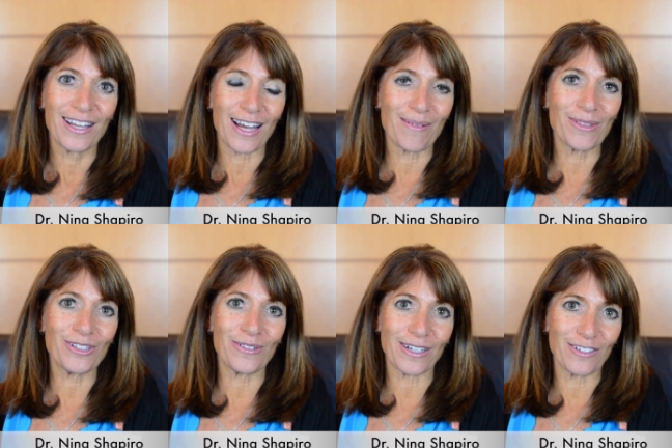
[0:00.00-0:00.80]
I'm the
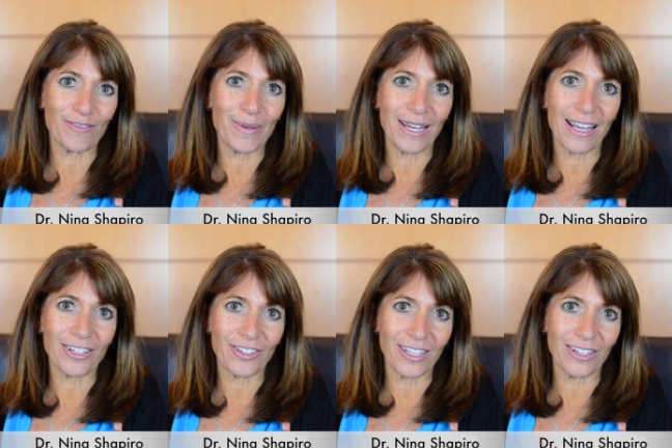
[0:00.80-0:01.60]
Director of
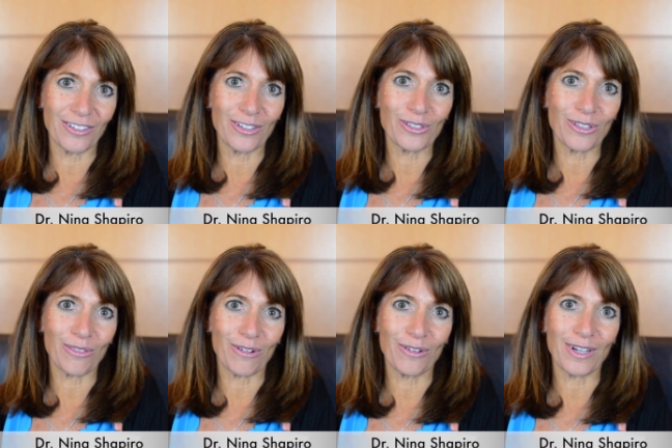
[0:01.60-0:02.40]
Pediatric Ear, Nose, and
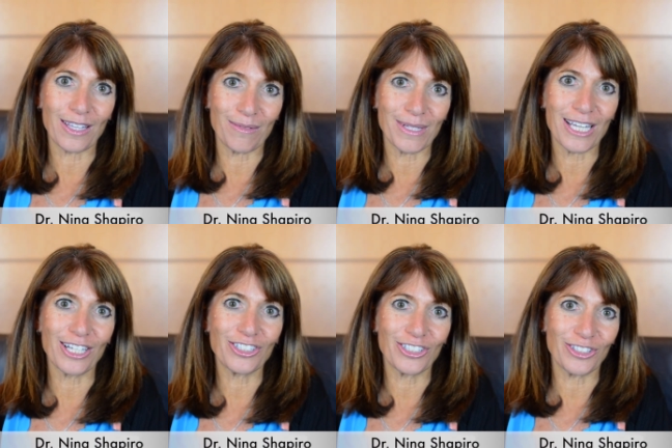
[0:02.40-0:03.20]
Throat at the
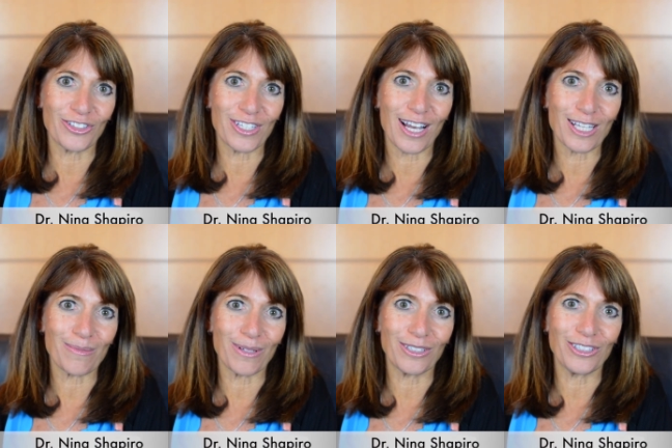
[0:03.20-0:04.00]
Mattel Children's
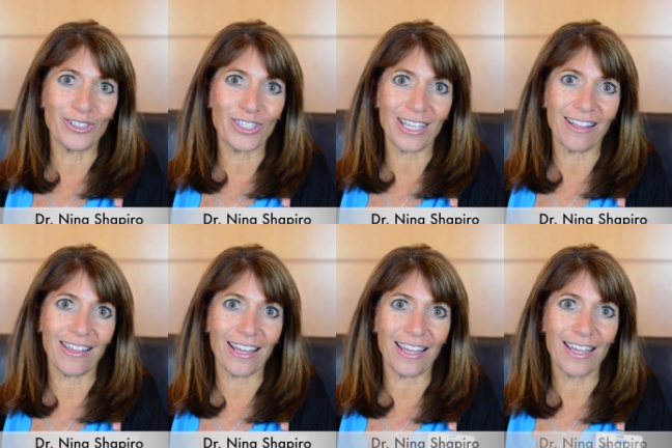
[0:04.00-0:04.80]
Hospital,
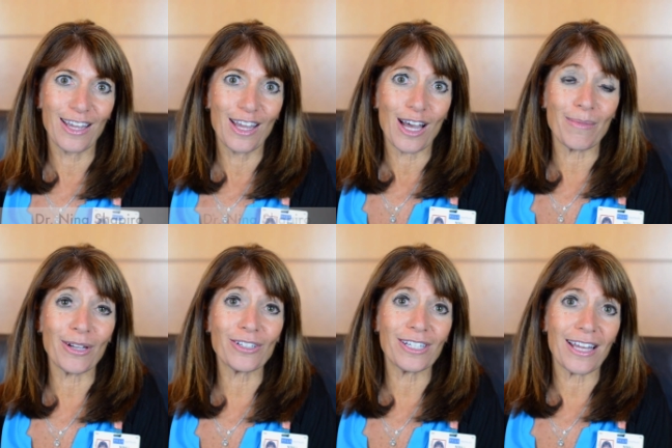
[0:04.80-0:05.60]
UCLA. I'm
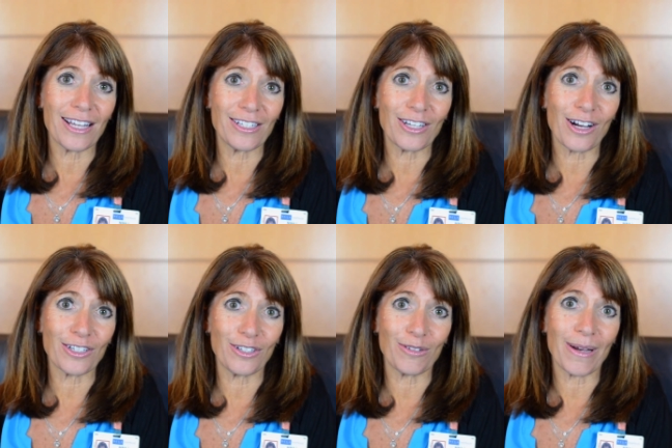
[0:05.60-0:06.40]
here today to talk
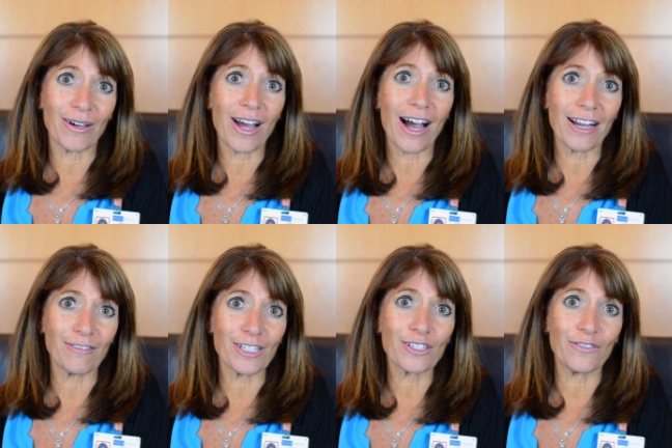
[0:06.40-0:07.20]
to you about high
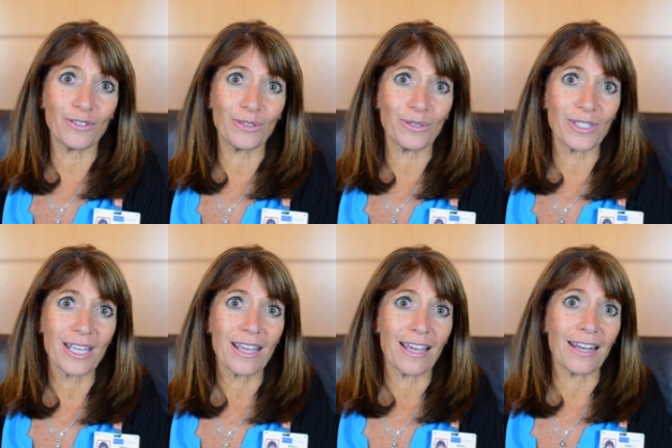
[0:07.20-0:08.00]
risk foods
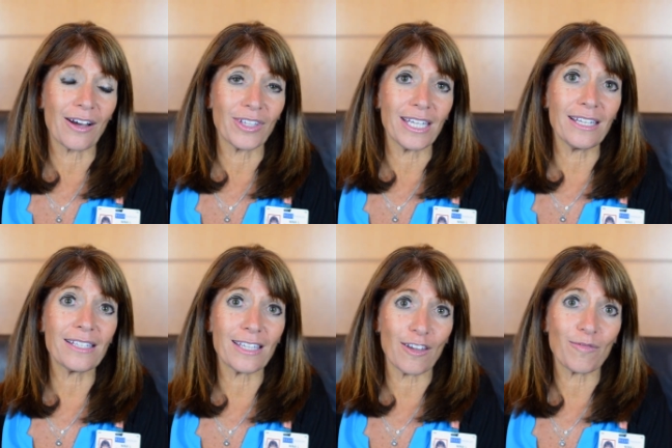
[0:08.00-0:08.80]
and how the Eat
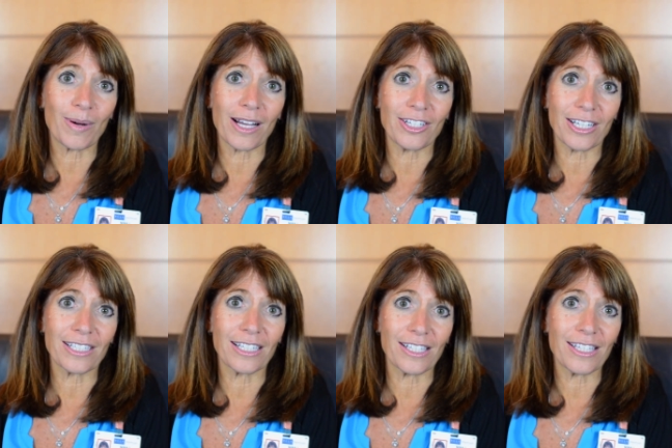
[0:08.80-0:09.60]
Safe
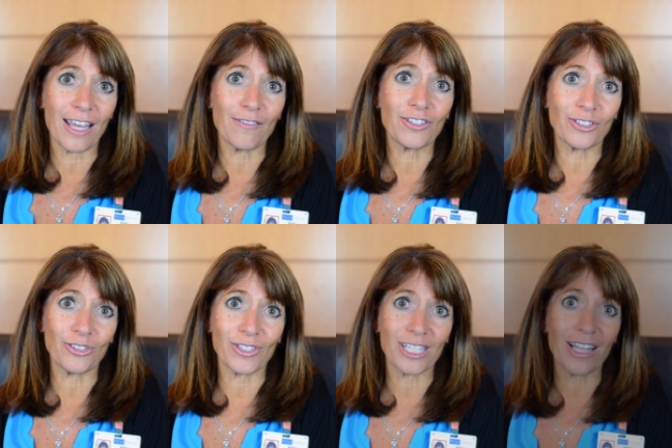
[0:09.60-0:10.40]
Project can save children's